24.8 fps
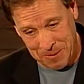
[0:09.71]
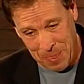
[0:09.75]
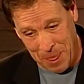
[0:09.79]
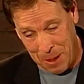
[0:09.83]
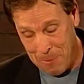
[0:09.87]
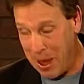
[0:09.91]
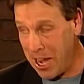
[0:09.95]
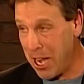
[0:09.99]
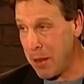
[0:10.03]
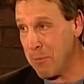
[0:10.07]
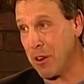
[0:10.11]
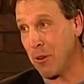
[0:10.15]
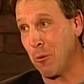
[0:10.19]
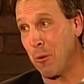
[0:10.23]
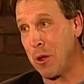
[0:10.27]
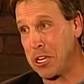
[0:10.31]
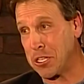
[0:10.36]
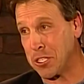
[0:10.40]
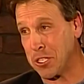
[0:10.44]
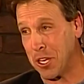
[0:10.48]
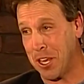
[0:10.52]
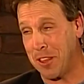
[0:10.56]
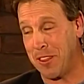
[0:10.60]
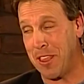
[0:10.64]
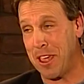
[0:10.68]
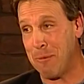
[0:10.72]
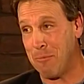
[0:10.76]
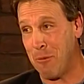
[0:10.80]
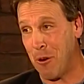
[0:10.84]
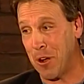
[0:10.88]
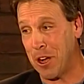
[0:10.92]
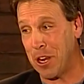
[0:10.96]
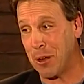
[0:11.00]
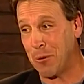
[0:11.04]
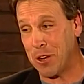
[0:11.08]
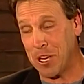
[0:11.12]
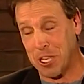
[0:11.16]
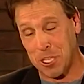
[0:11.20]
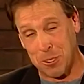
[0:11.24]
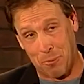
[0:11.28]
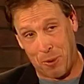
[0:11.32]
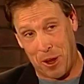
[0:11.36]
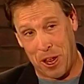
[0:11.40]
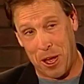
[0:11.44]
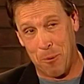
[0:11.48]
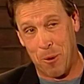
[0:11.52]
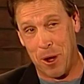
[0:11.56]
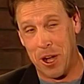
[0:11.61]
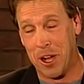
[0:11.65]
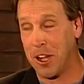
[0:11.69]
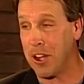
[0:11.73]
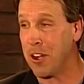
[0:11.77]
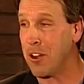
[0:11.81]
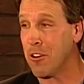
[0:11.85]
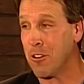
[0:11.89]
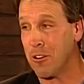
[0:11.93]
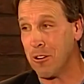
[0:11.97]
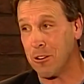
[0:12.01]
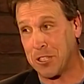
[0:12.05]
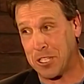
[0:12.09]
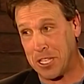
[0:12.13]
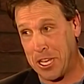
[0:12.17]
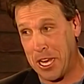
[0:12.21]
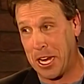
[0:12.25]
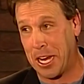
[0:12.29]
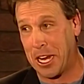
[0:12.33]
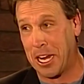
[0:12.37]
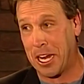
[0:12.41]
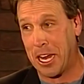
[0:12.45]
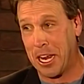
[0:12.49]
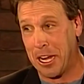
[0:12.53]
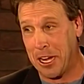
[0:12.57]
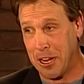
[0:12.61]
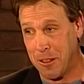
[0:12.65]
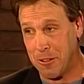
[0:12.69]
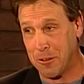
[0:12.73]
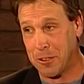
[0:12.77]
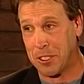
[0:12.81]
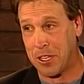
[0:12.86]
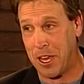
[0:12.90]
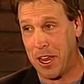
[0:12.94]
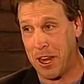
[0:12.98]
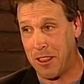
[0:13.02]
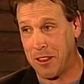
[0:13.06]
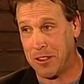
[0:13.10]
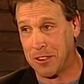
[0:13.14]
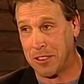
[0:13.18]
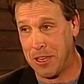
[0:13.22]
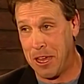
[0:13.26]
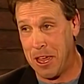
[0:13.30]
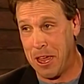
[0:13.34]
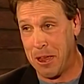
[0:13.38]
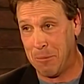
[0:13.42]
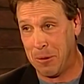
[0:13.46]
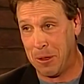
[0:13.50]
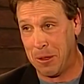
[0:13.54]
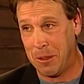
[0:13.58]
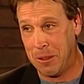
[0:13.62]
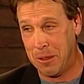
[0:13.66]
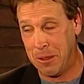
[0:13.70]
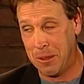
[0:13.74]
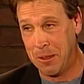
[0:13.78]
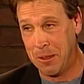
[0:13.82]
I might have been whistling that morning, would explain why I didn't hear her ticking on the other side of the table.